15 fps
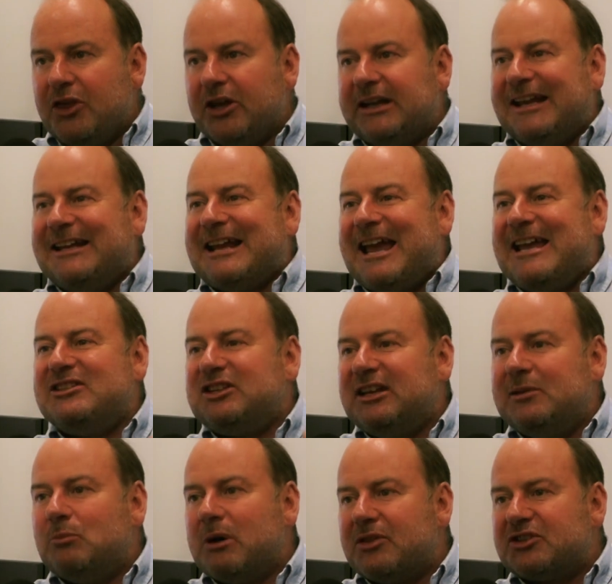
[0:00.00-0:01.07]
that in
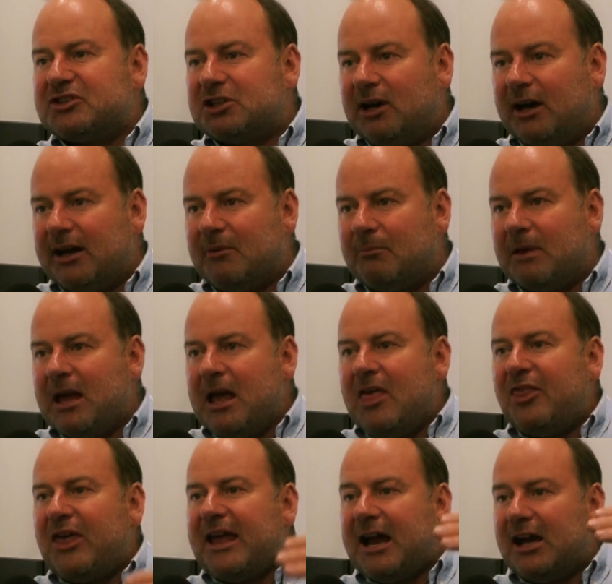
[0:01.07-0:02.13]
18 months' time,
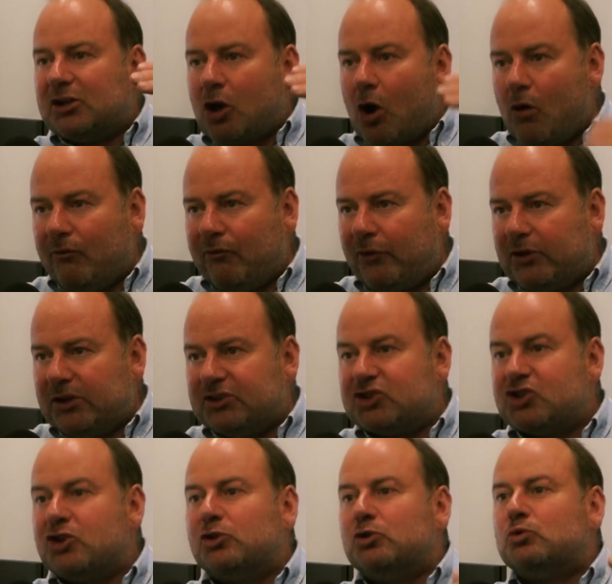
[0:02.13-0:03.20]
they had confidence
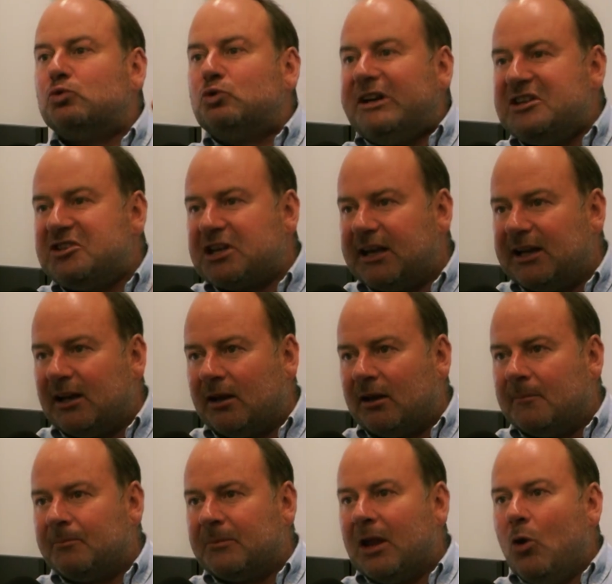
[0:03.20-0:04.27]
that a retailer
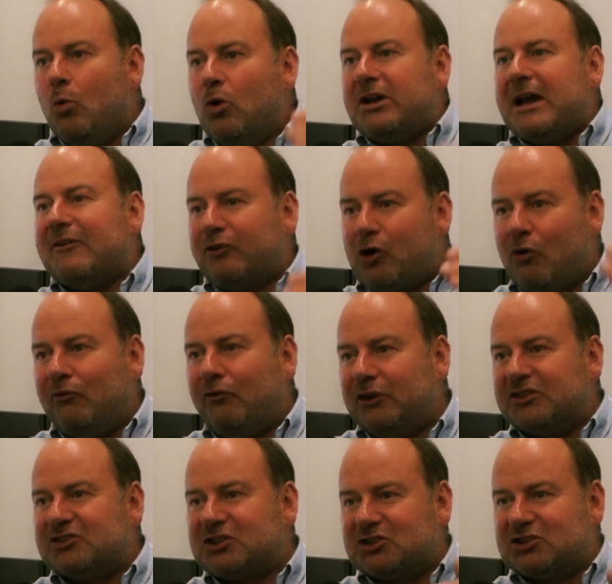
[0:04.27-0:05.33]
would have
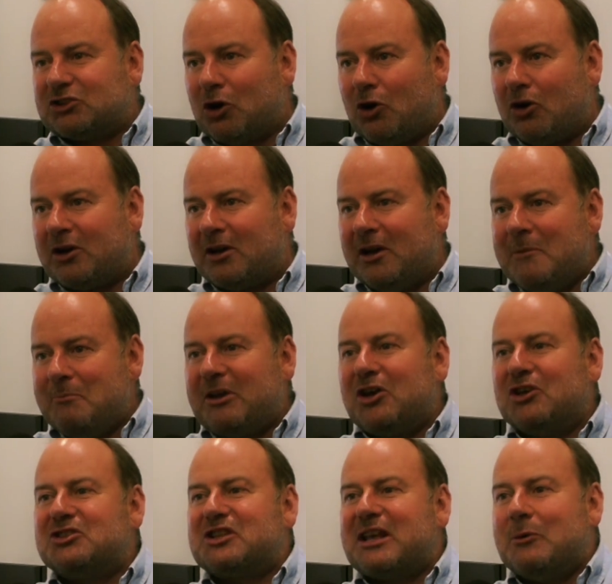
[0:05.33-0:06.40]
confidence to stock,
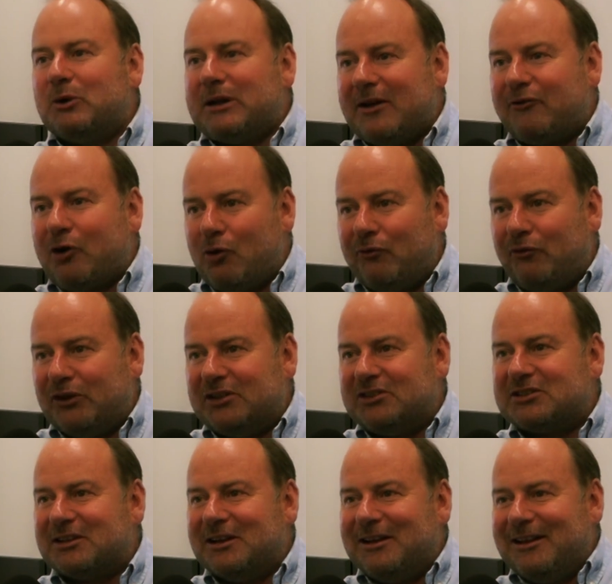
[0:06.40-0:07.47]
because they would have
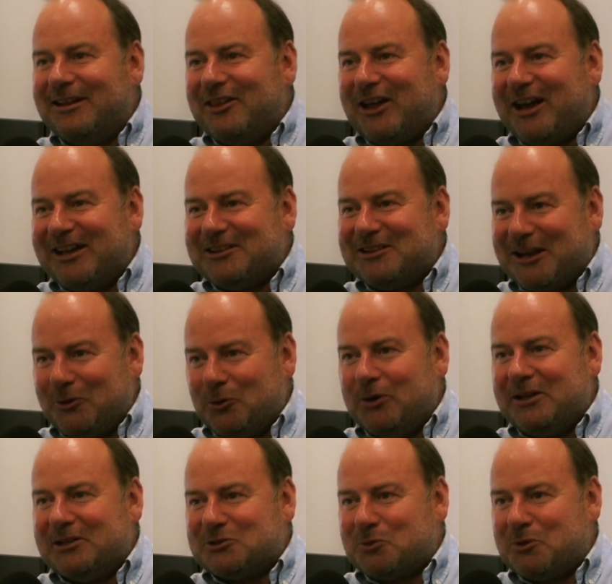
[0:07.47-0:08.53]
confidence that their
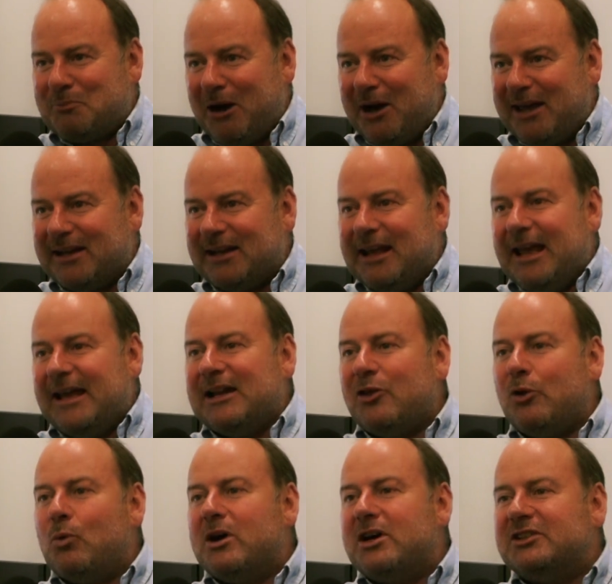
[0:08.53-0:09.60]
audience would buy it. In
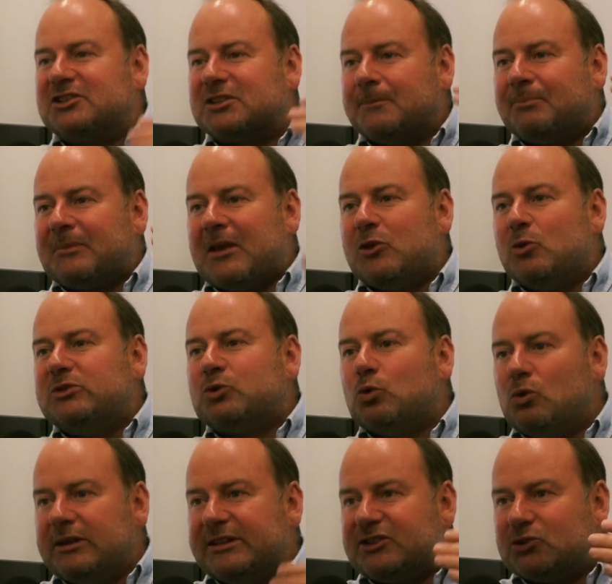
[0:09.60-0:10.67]
other words, there was
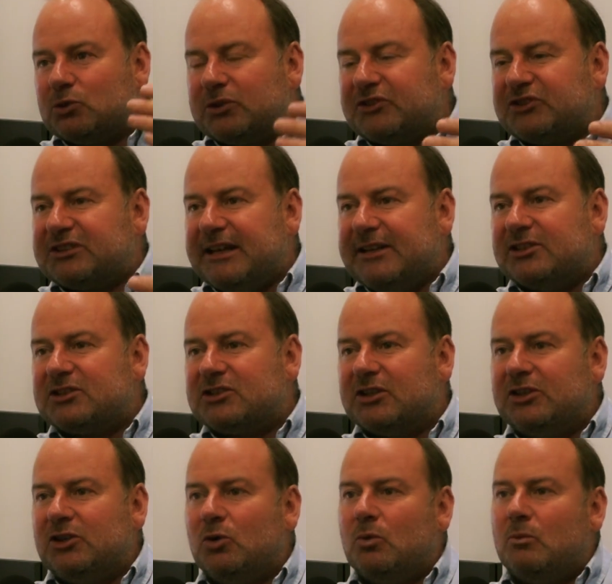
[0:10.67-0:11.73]
all this sort of sense
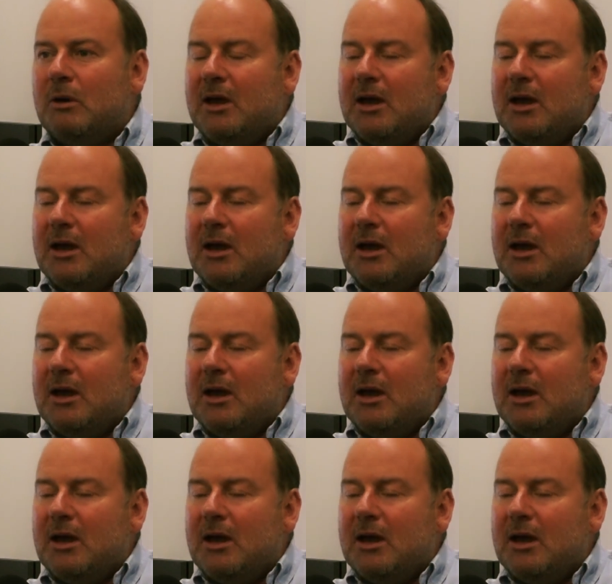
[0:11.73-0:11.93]
that you